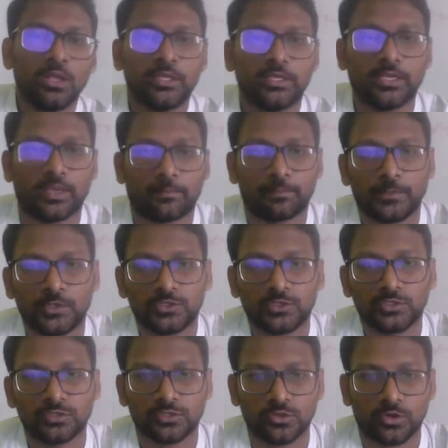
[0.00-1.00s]
Yeah,
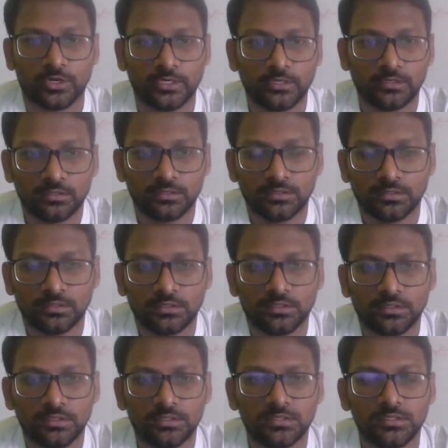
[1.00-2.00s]
so sorry.
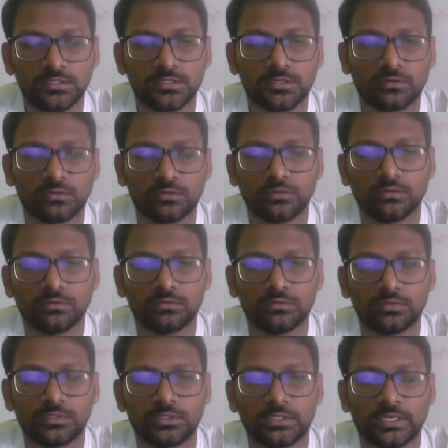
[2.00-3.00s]
So
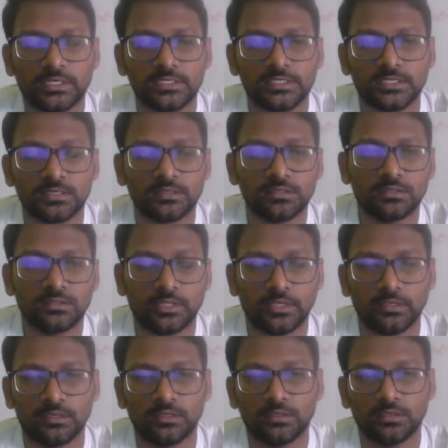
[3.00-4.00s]
that is a
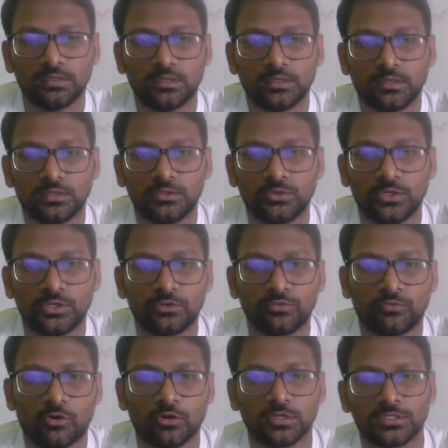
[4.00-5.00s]
thing you need to
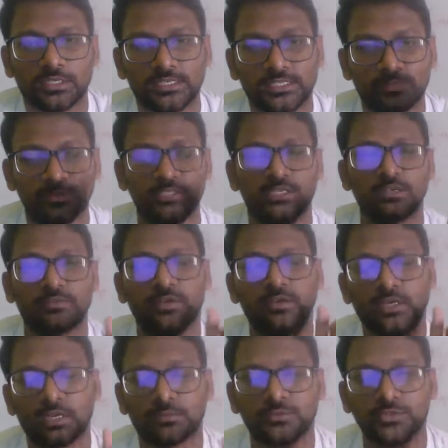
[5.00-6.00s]
focus, especially when
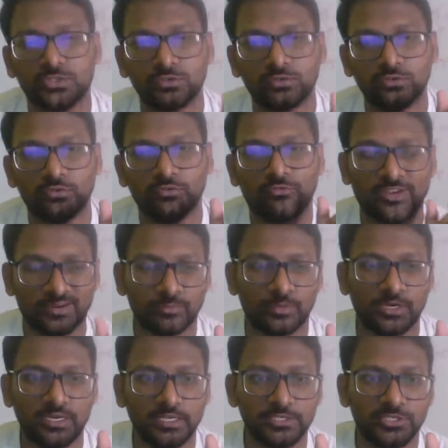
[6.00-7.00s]
it comes to
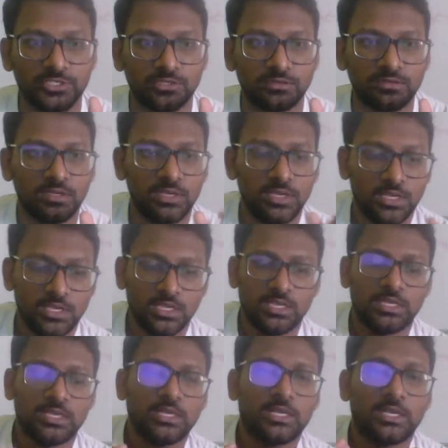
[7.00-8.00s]
fermentation.
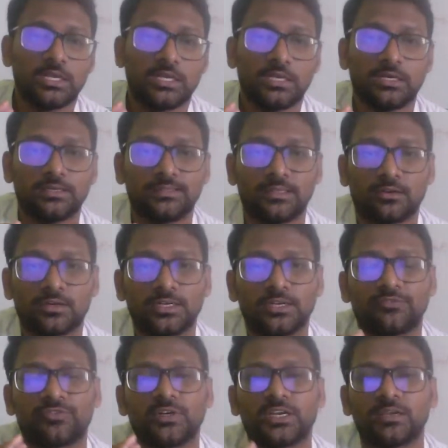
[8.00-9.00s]
There are
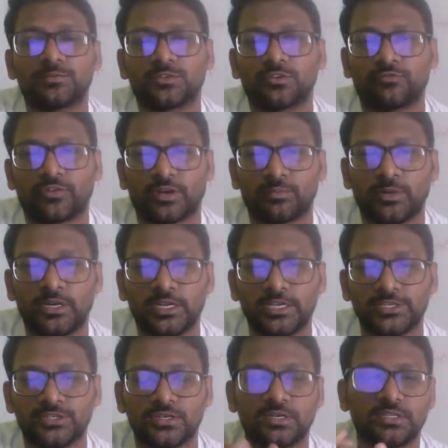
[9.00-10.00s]
different types of
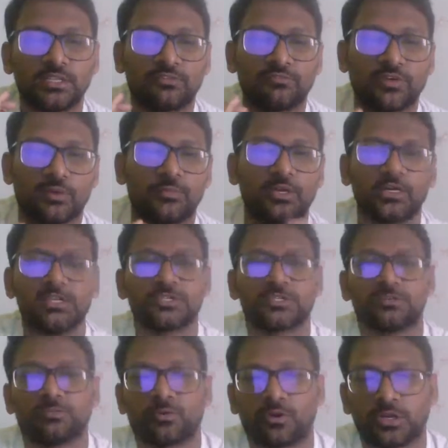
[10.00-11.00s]
fermentation, and their
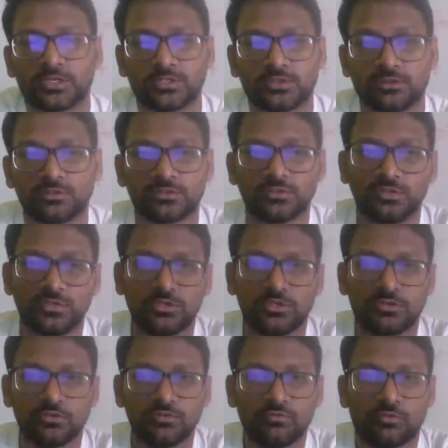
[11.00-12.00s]
fermentation products also you need
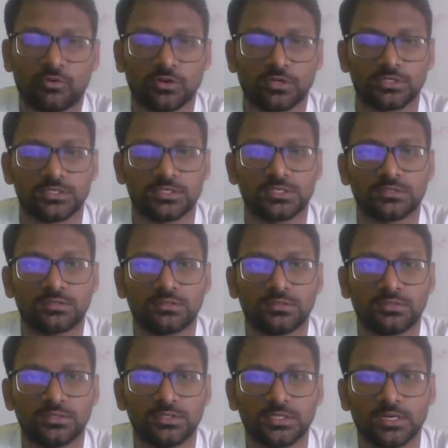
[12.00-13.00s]
to focus.
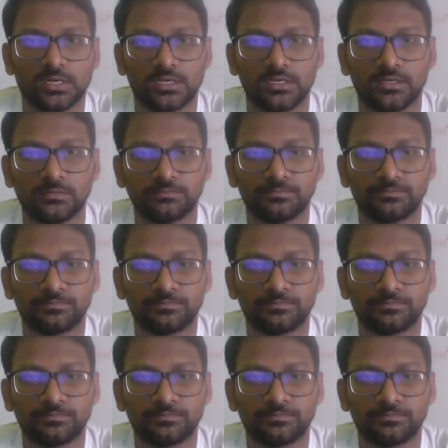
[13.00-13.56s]
Is that clear?